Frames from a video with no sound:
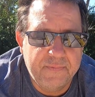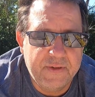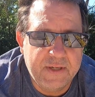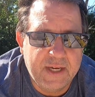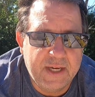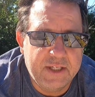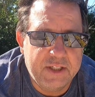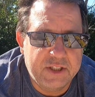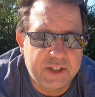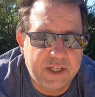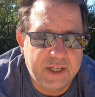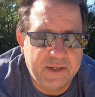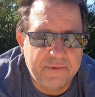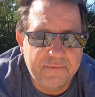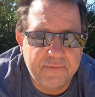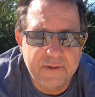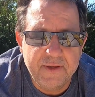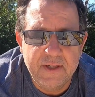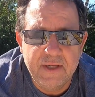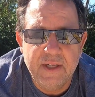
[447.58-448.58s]
VHF
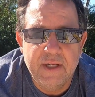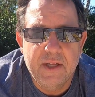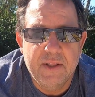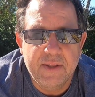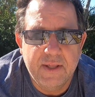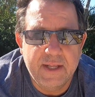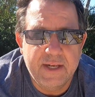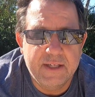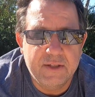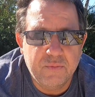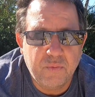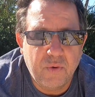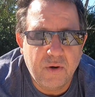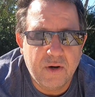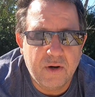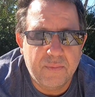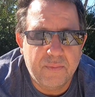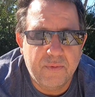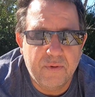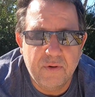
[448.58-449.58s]
that is
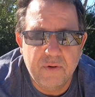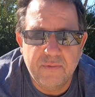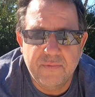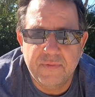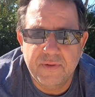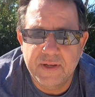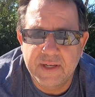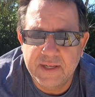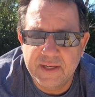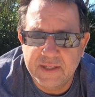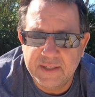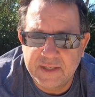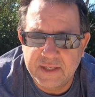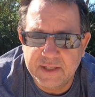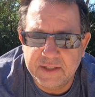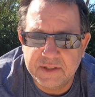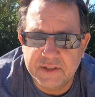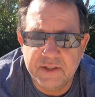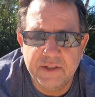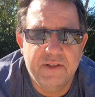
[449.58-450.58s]
waterproof, in
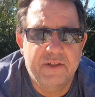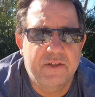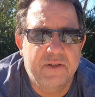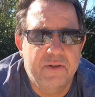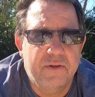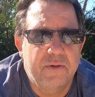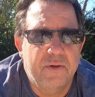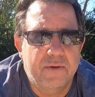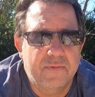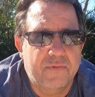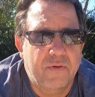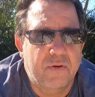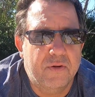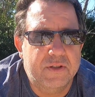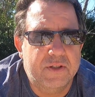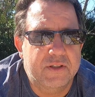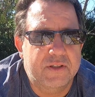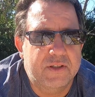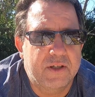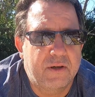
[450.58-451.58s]
addition to, of
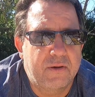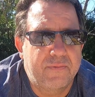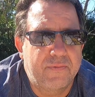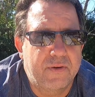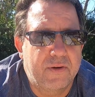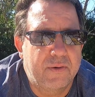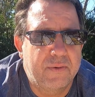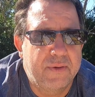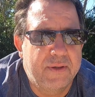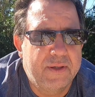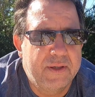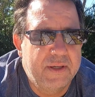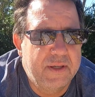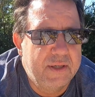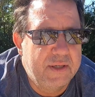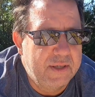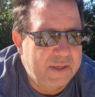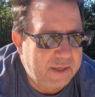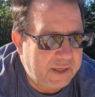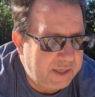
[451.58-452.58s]
course, a cell phone.
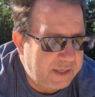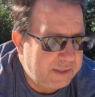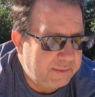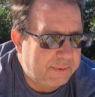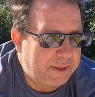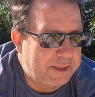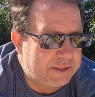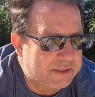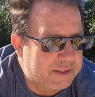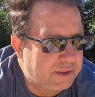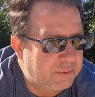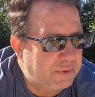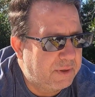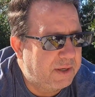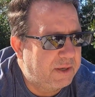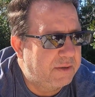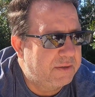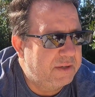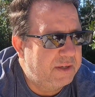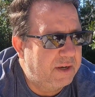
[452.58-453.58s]
You might say,
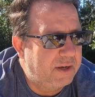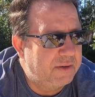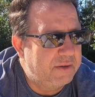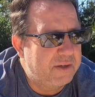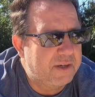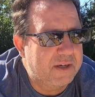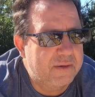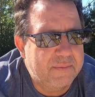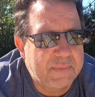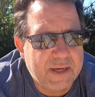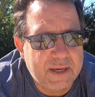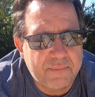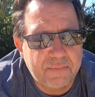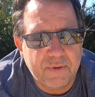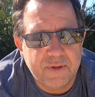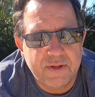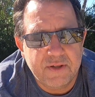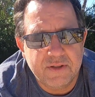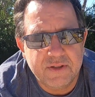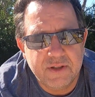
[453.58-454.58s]
well, you know, you can map
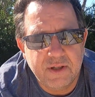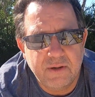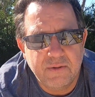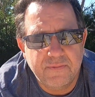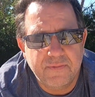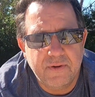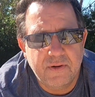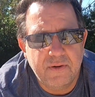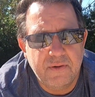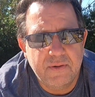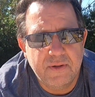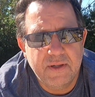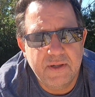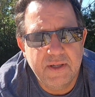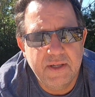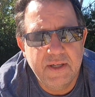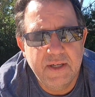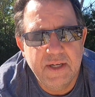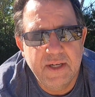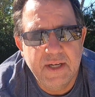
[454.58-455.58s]
with your cell phone,
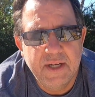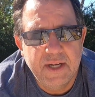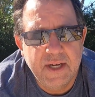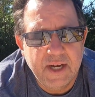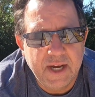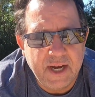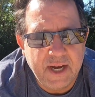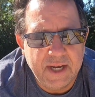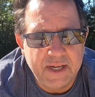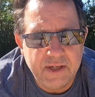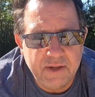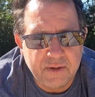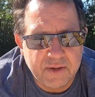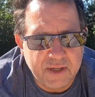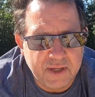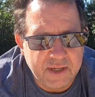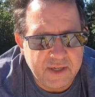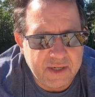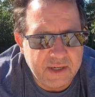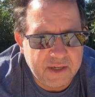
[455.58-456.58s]
and you
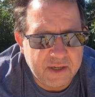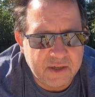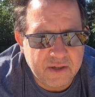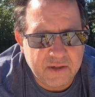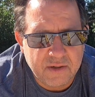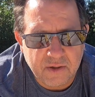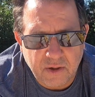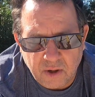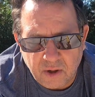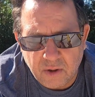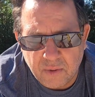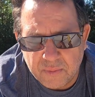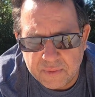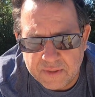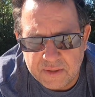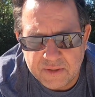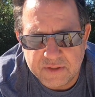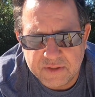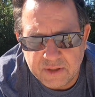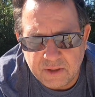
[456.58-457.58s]
can call
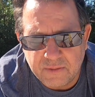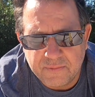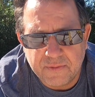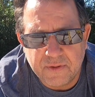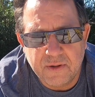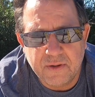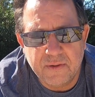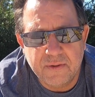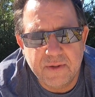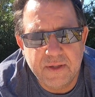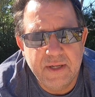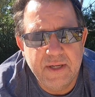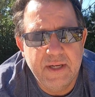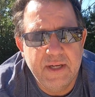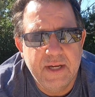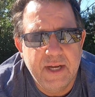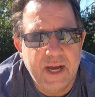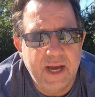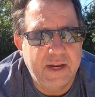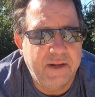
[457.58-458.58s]
with your cell phone,
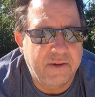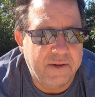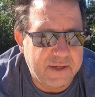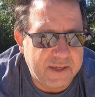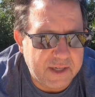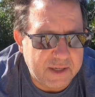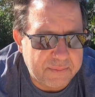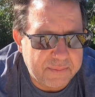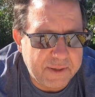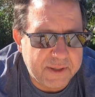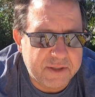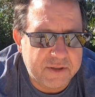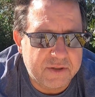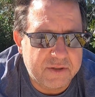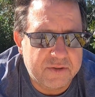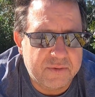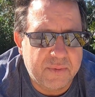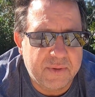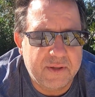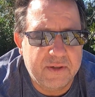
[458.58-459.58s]
and you can take
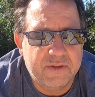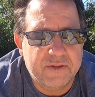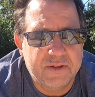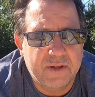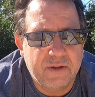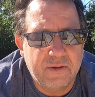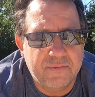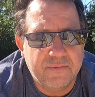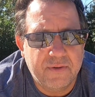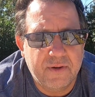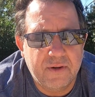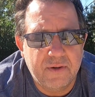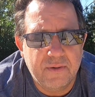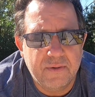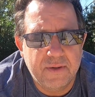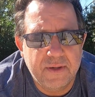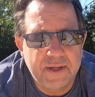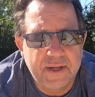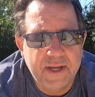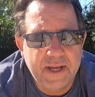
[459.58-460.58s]
pictures with your cell
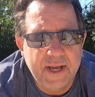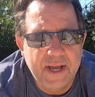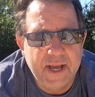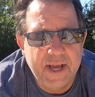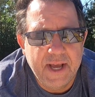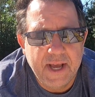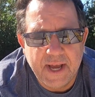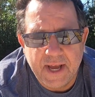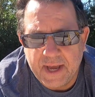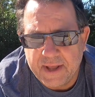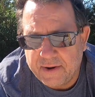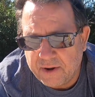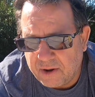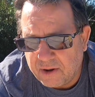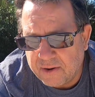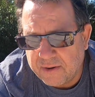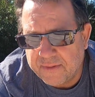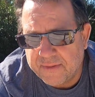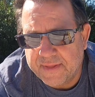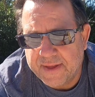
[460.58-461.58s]
phone, and
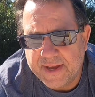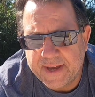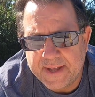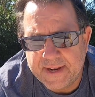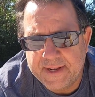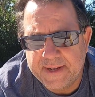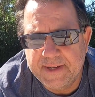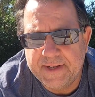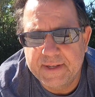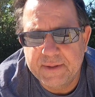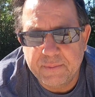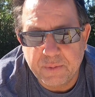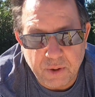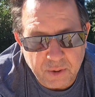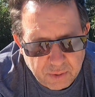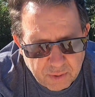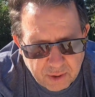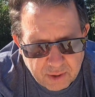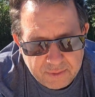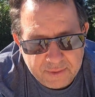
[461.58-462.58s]
all of that.
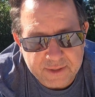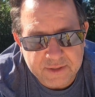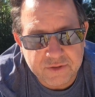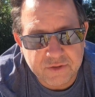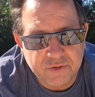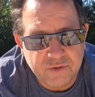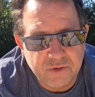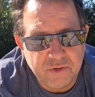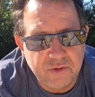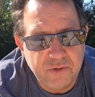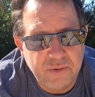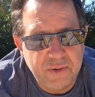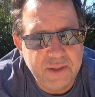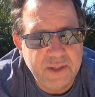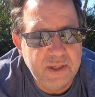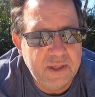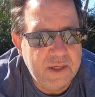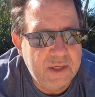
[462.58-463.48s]
Well, all that's true,